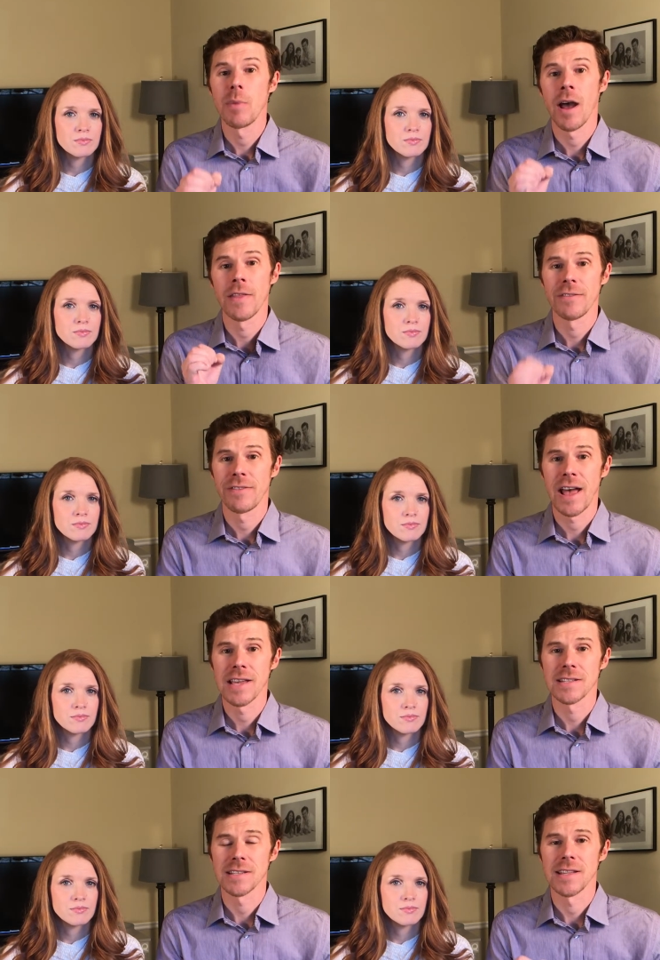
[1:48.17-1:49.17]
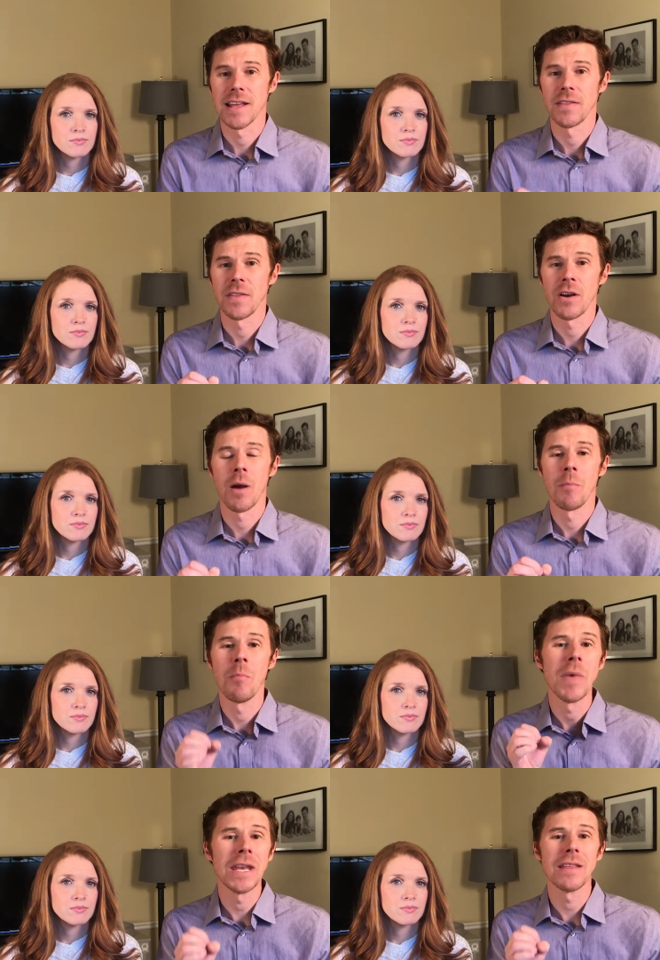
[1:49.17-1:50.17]
Speaker 1: behind the fast is that there are
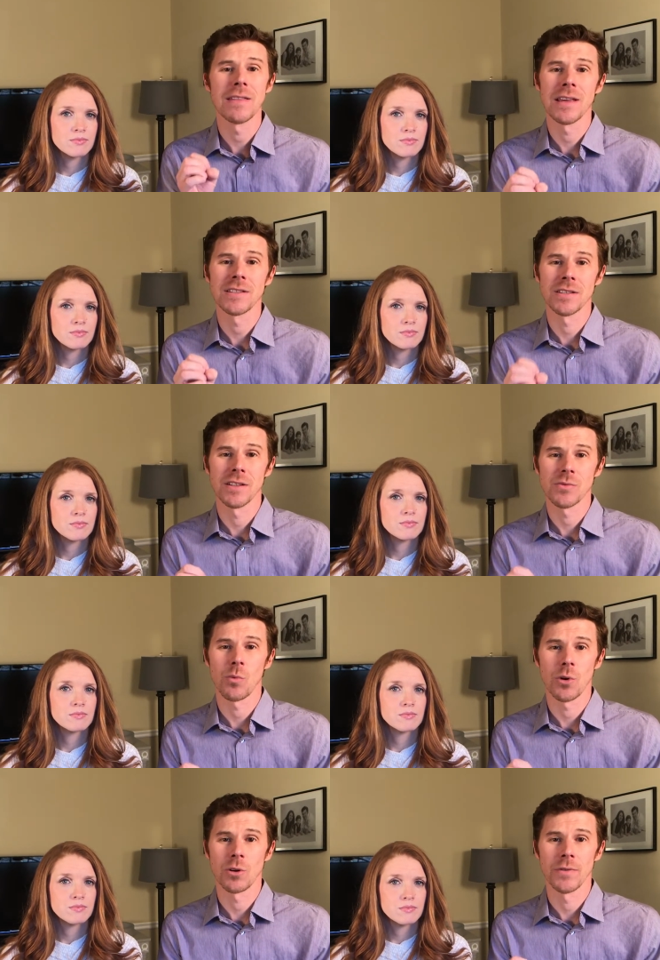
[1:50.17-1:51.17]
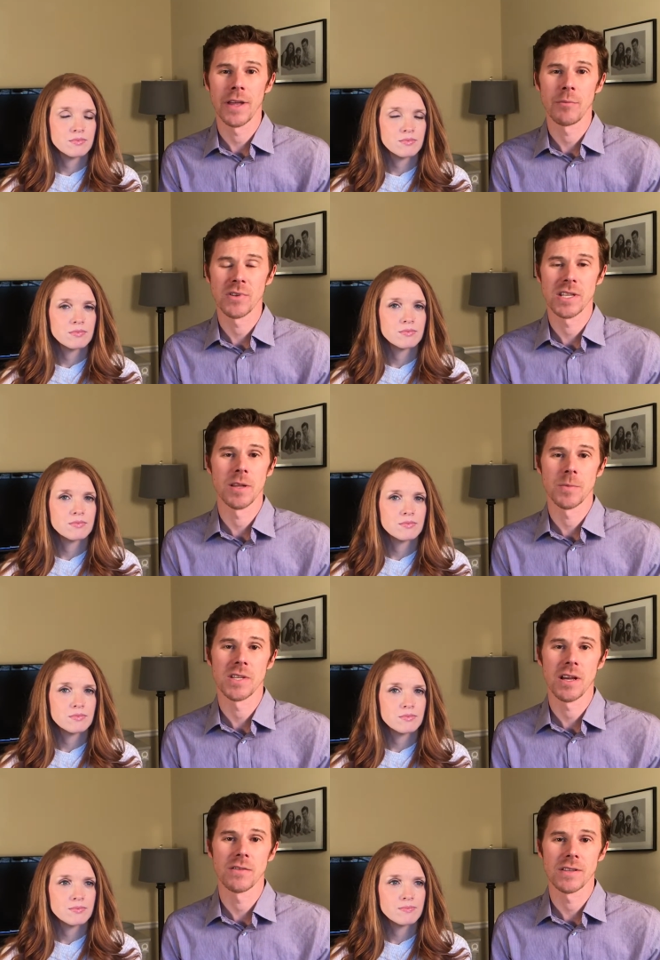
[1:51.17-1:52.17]
many things in this world that present
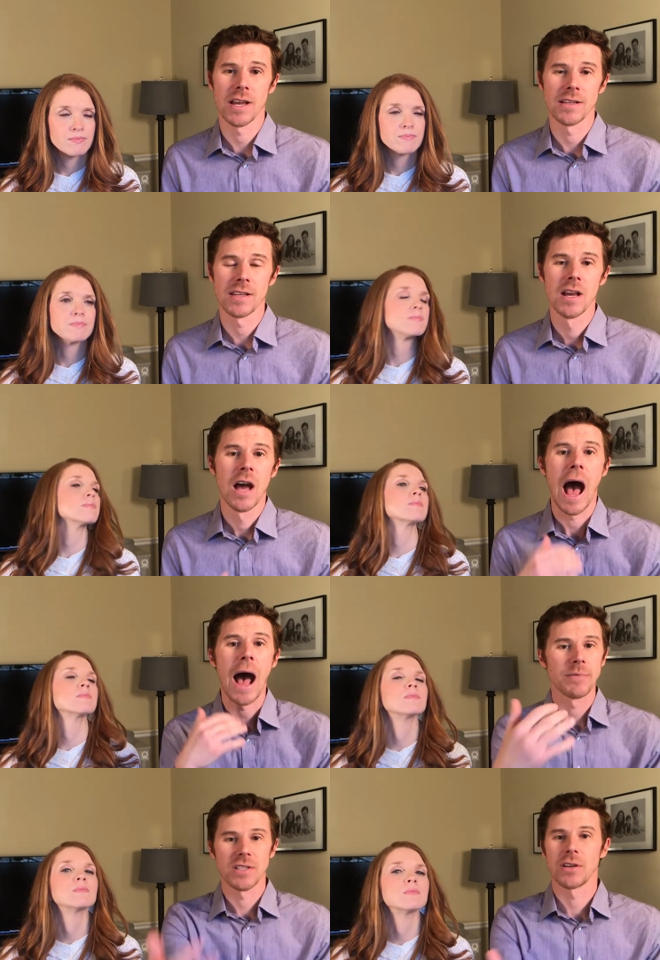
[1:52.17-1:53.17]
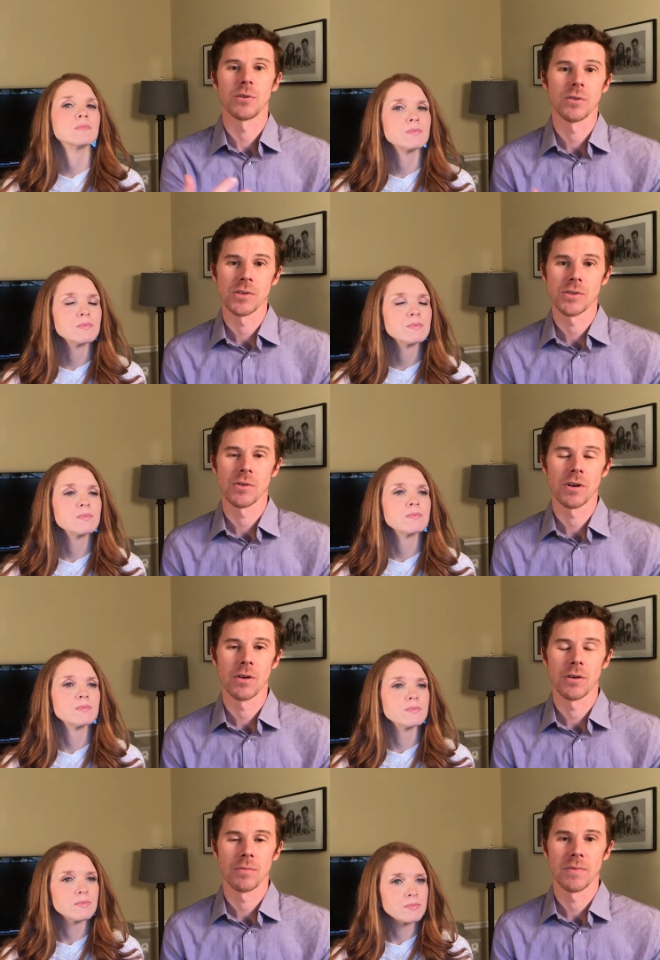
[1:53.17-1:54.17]
themselves as obstacles or,
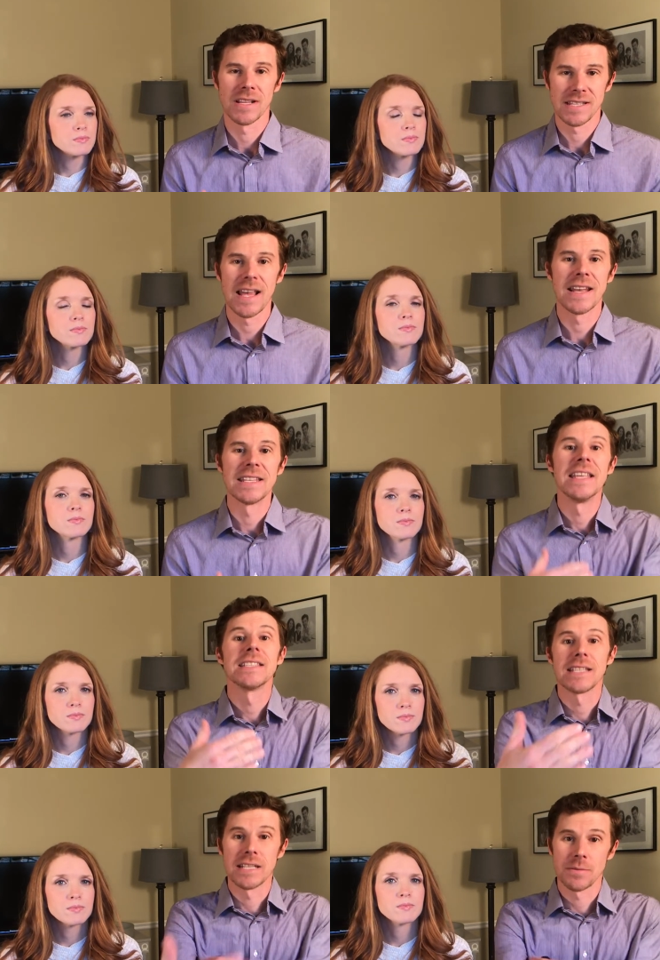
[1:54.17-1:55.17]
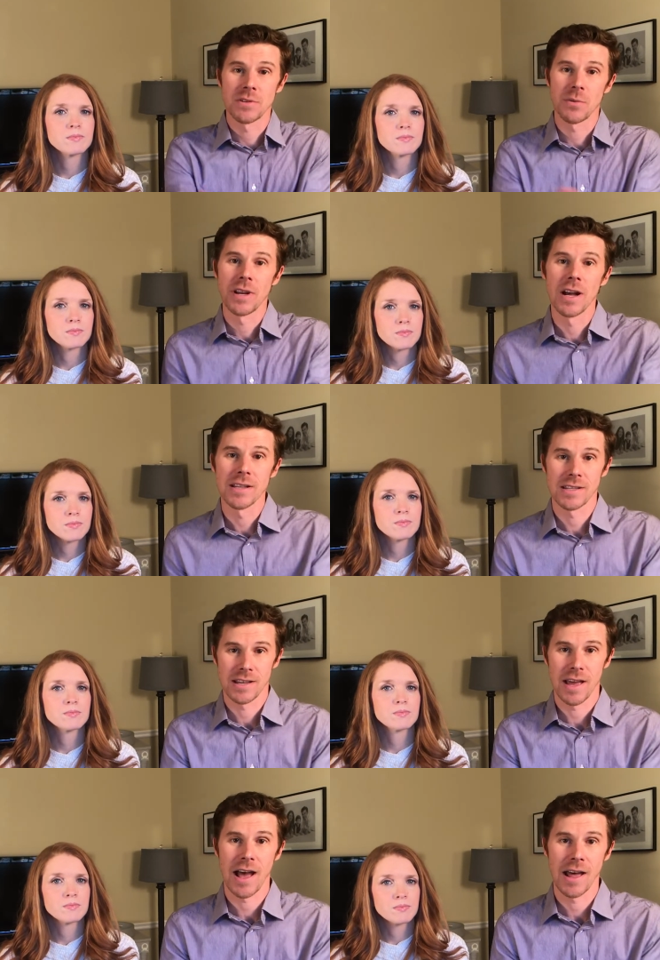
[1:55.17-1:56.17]
or that set distance between us
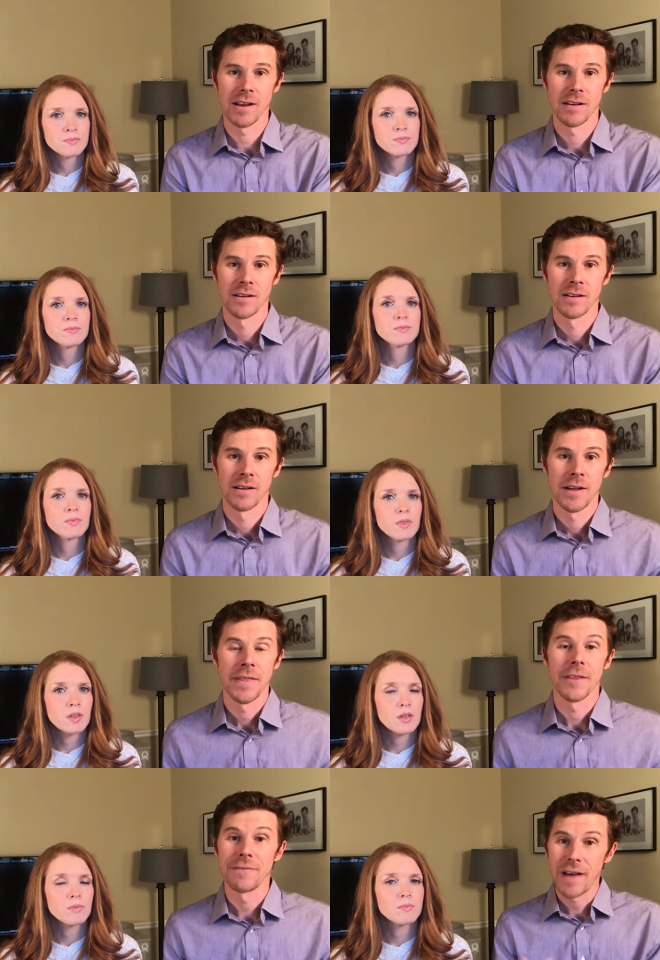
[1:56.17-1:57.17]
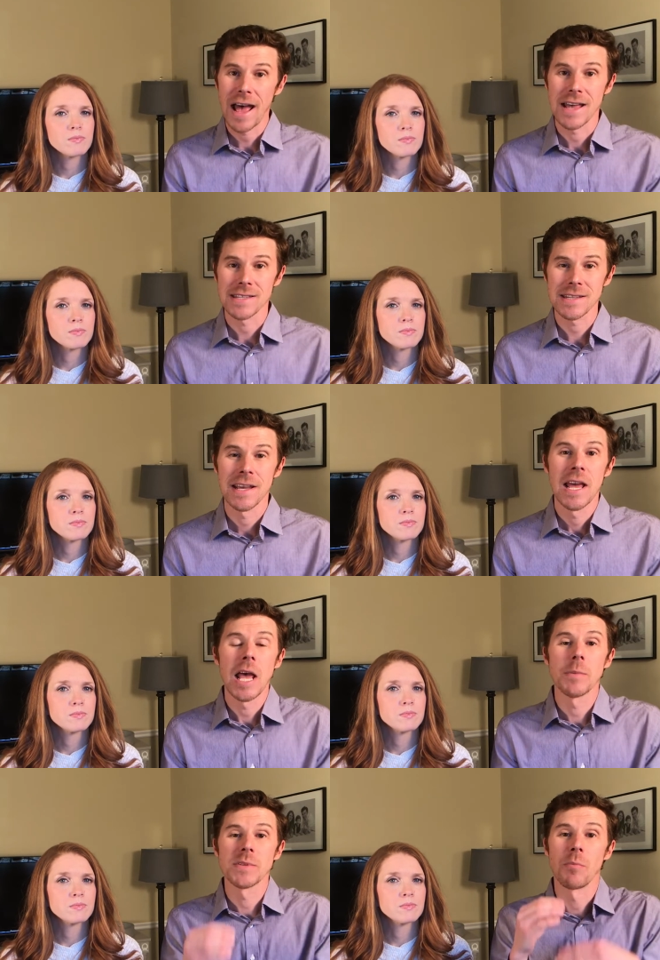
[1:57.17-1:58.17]
and God. The fast
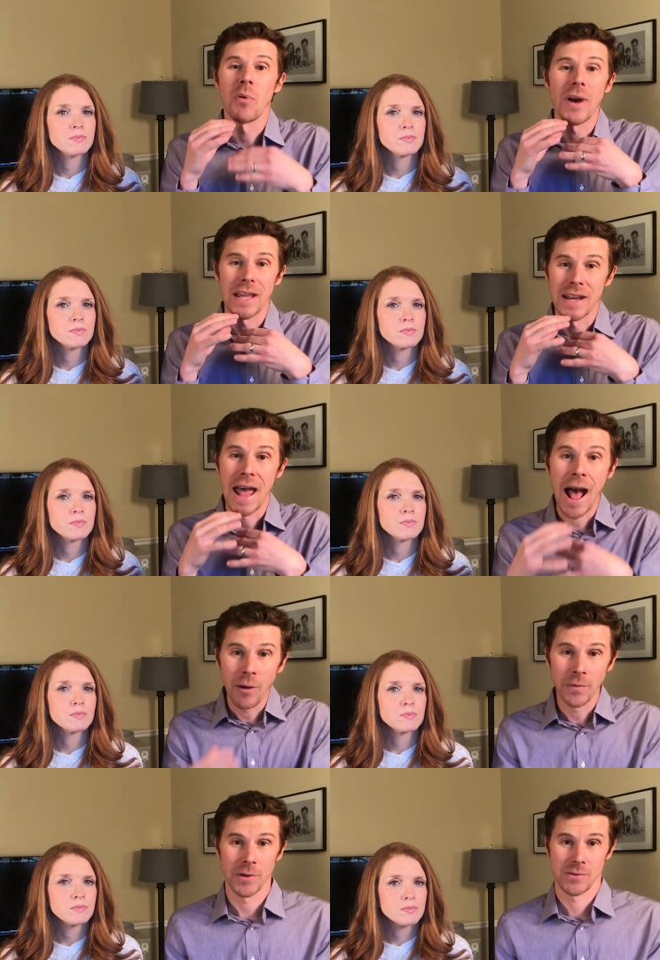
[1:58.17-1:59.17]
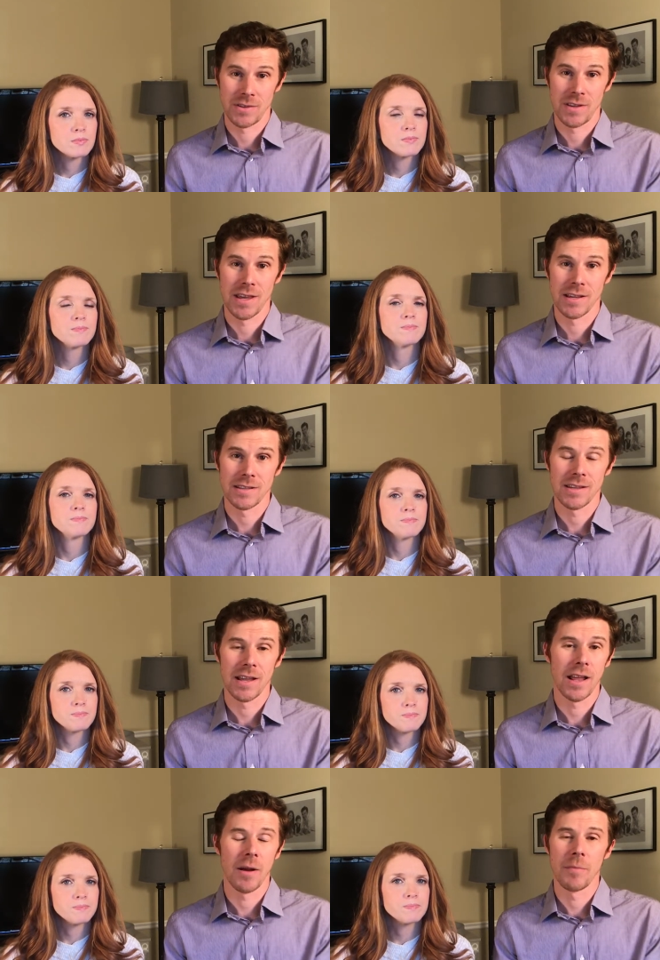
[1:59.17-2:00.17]
helps break down those things.
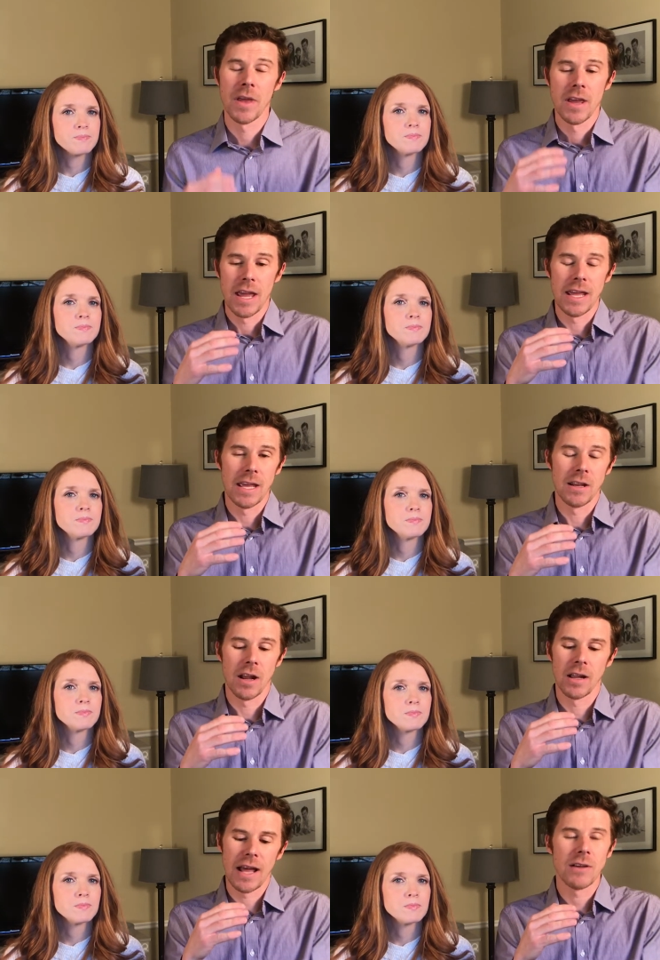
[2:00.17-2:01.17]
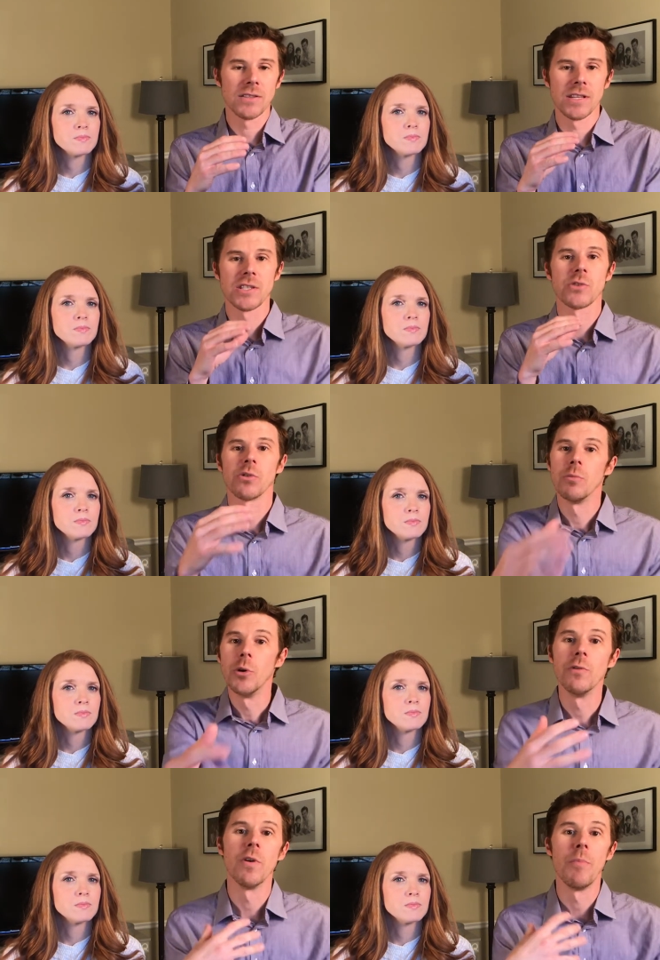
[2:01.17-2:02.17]
Um, it, it allows us to
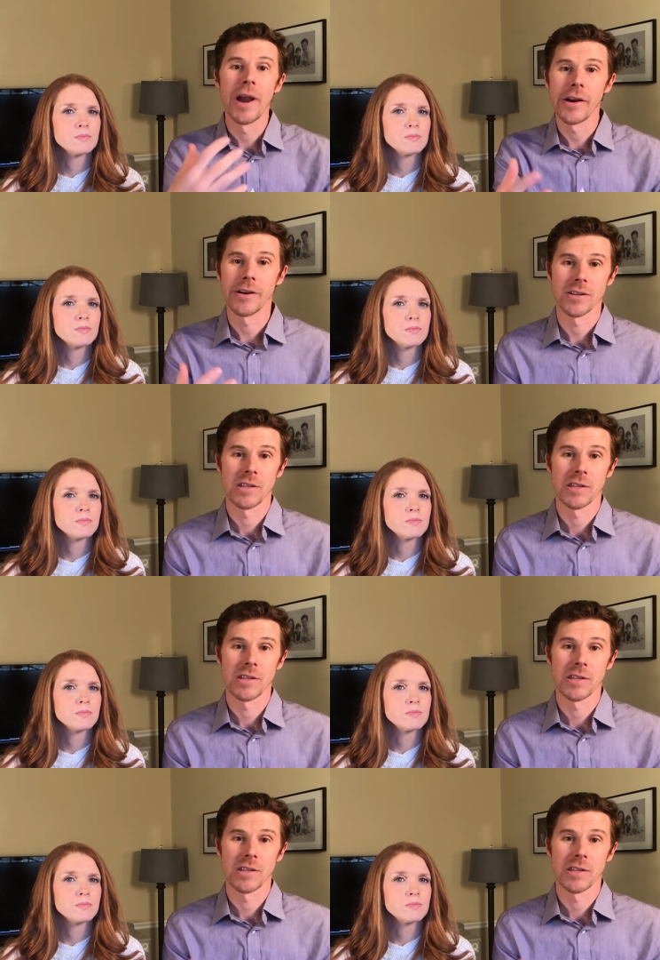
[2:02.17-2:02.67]
remove the barriers